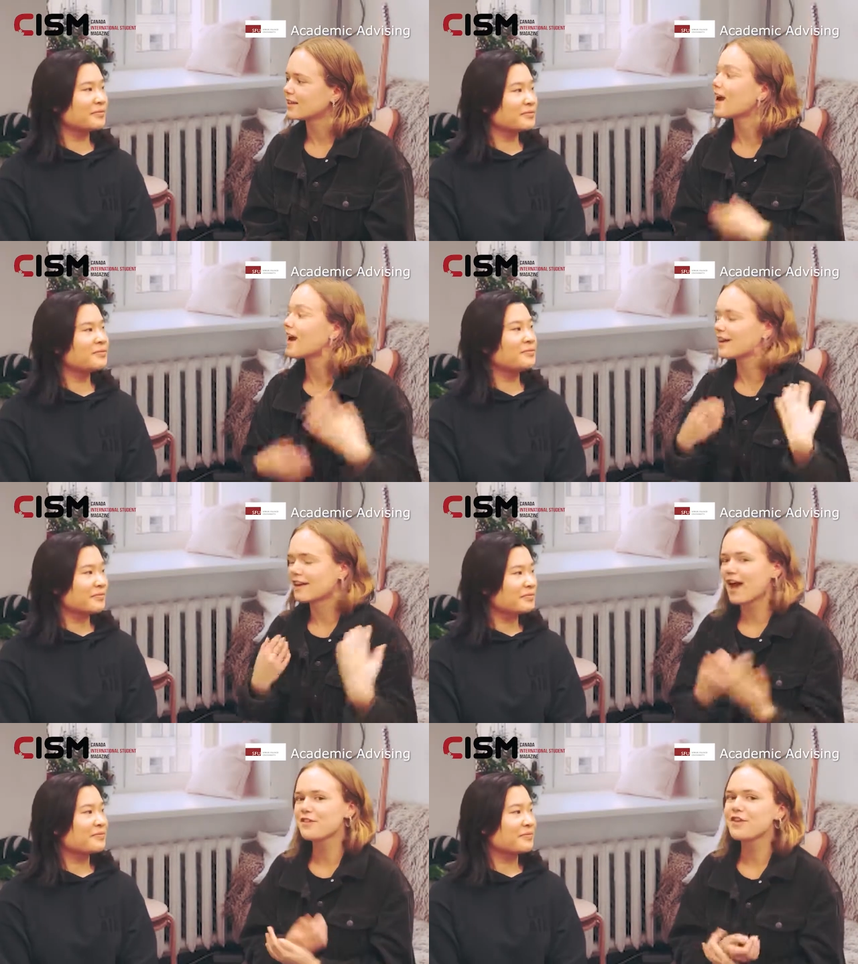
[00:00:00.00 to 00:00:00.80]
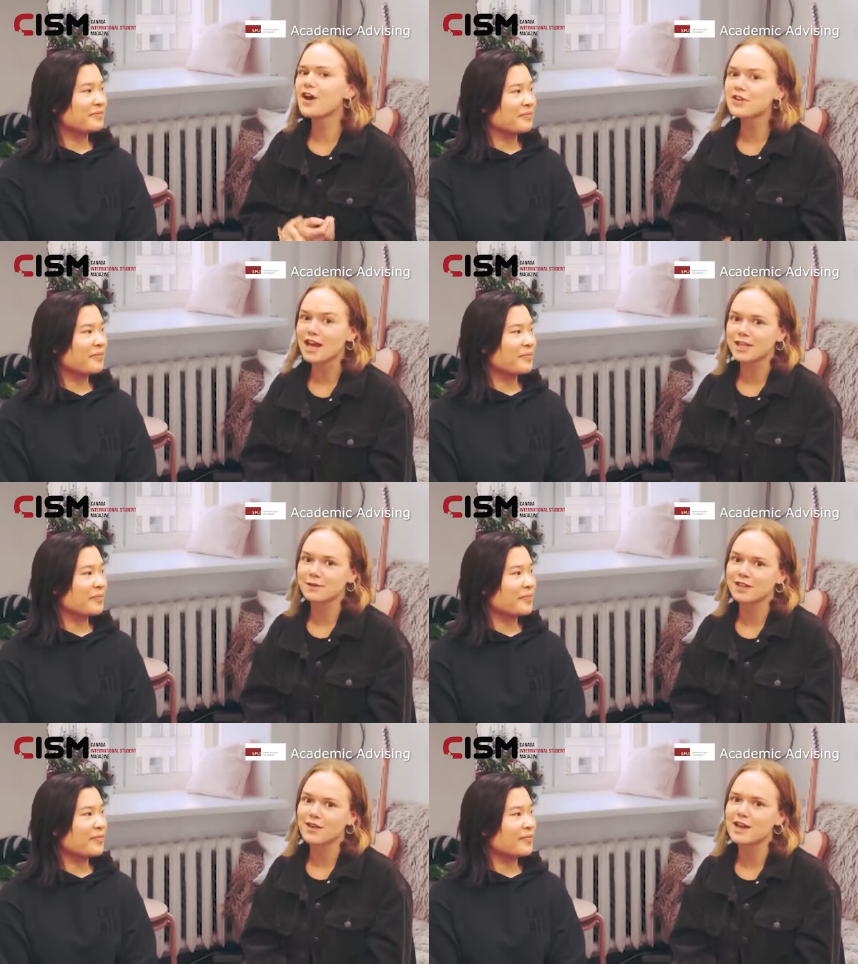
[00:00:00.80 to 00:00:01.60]
Speaker 1: Yeah, I found
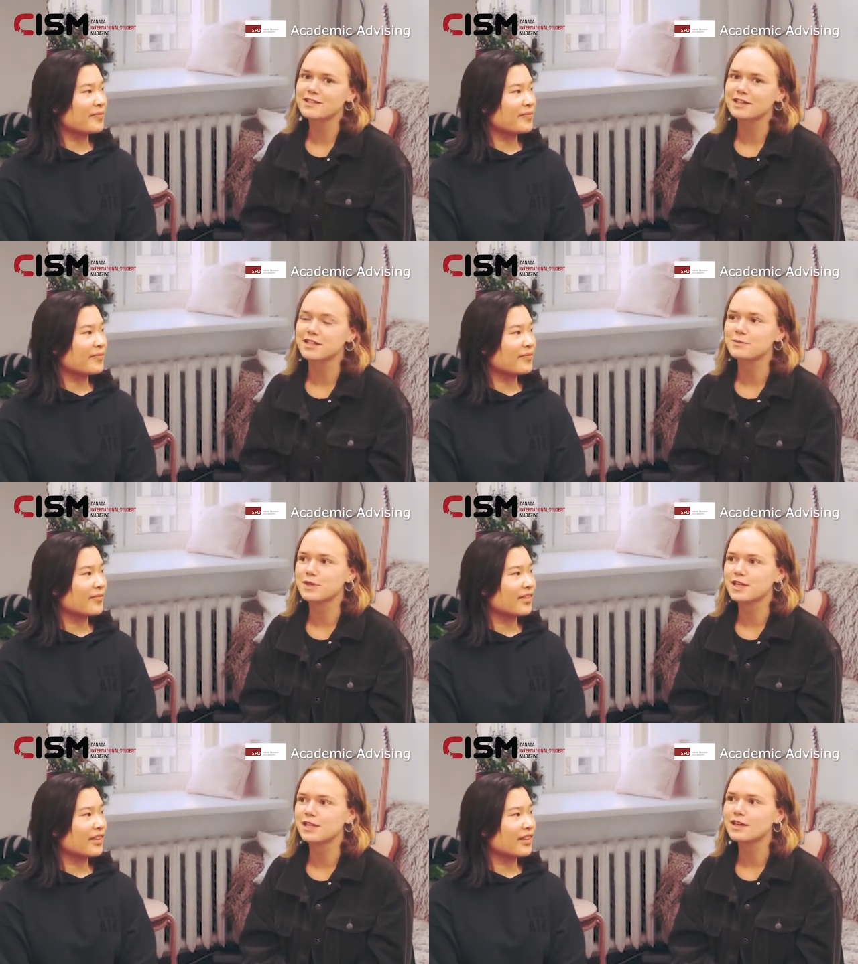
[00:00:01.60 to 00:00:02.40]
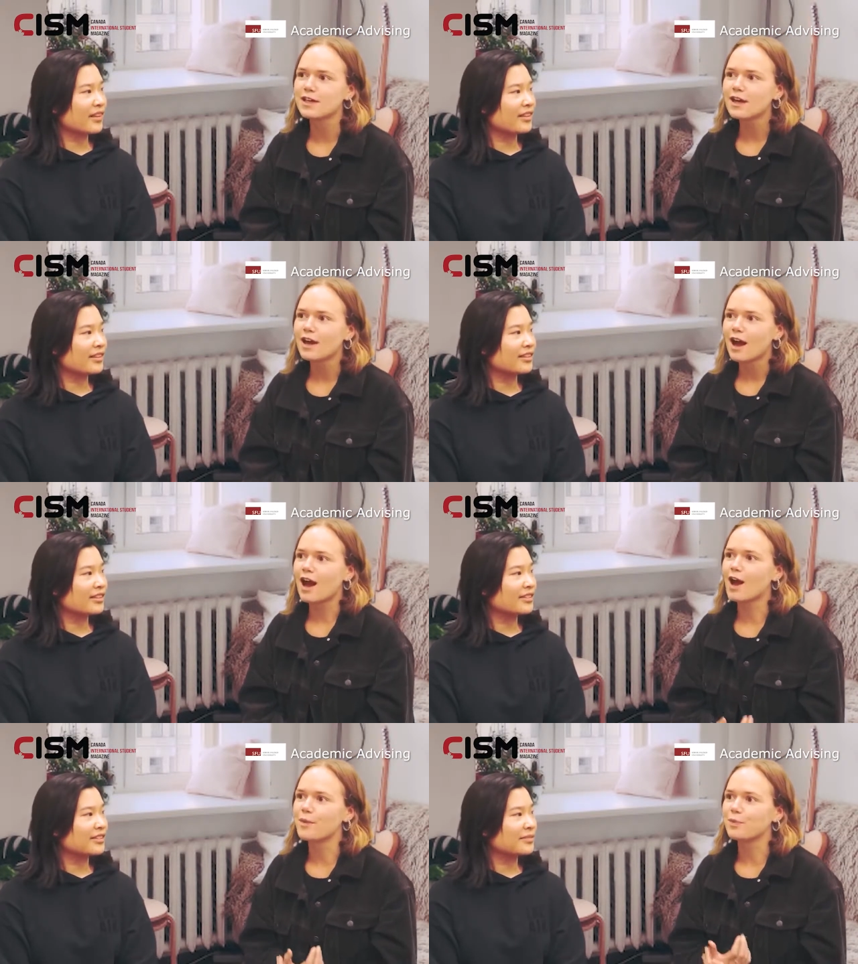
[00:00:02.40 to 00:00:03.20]
academic advising to be
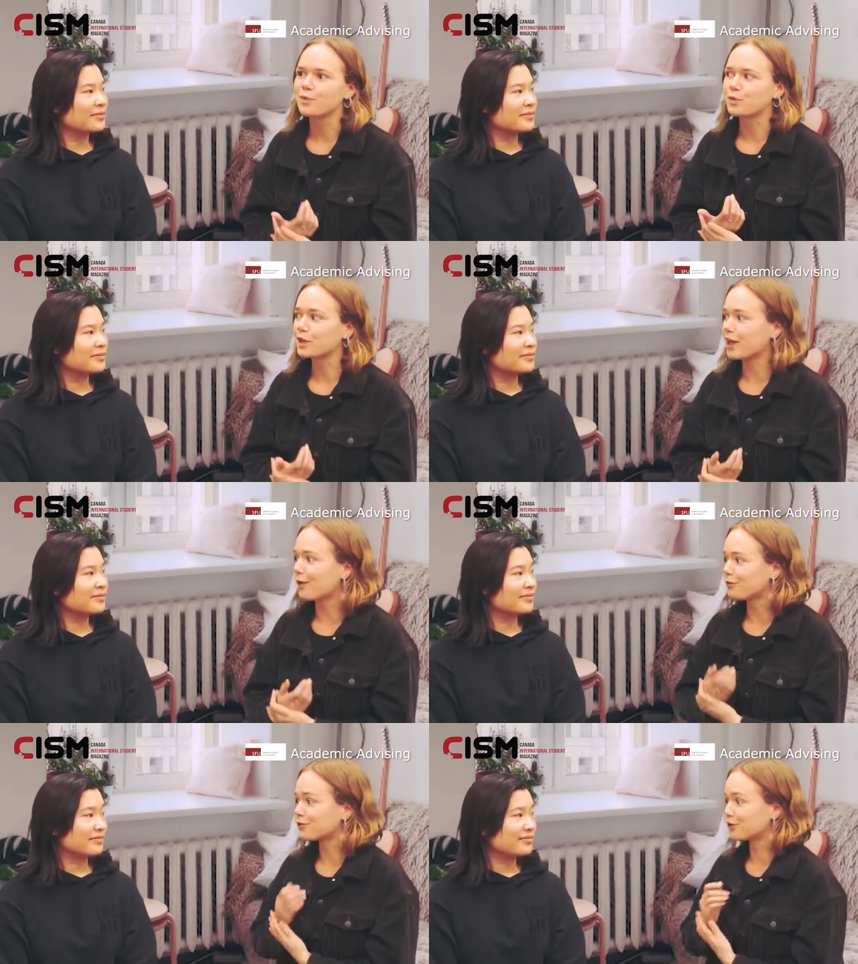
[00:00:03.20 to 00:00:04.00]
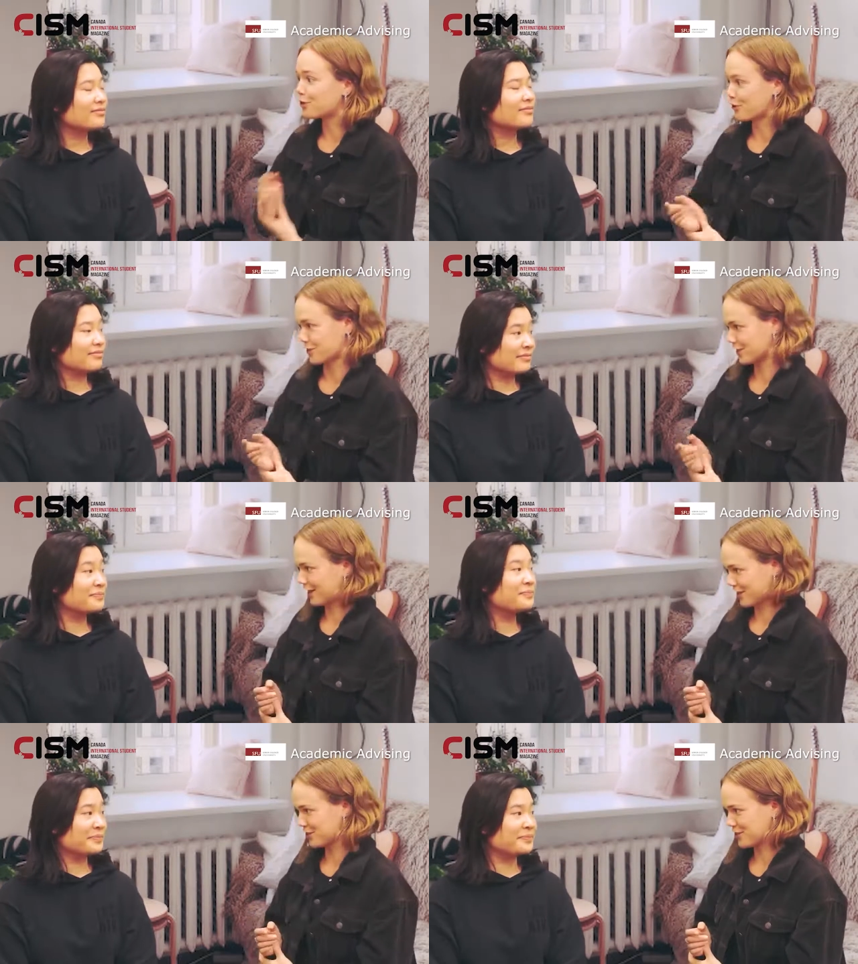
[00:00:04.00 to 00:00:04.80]
um, really helpful for course
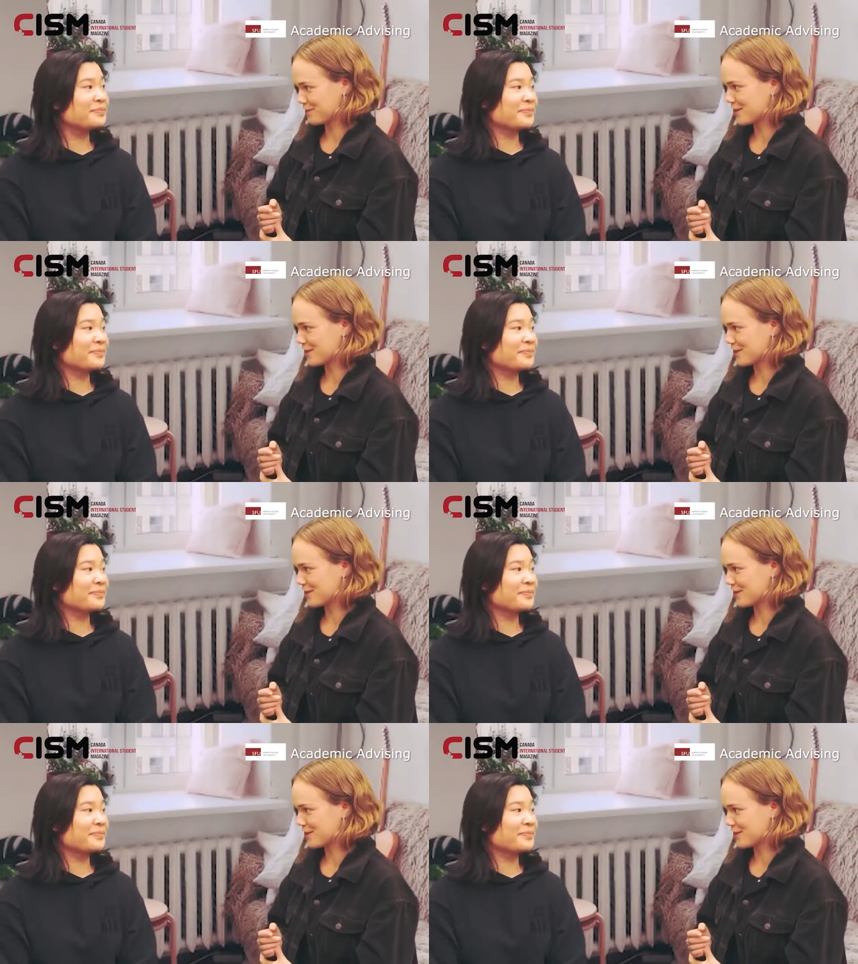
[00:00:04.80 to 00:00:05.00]
selection mm.